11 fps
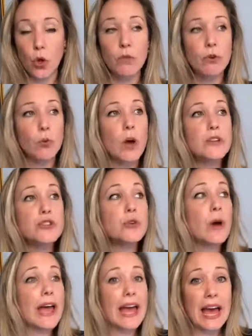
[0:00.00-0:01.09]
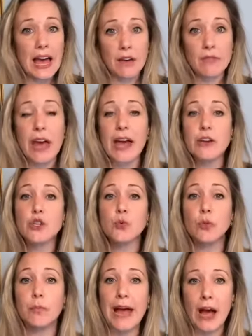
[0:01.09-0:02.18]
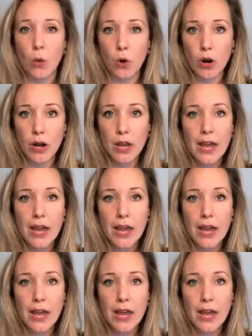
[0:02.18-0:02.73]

Over what do I have actual power?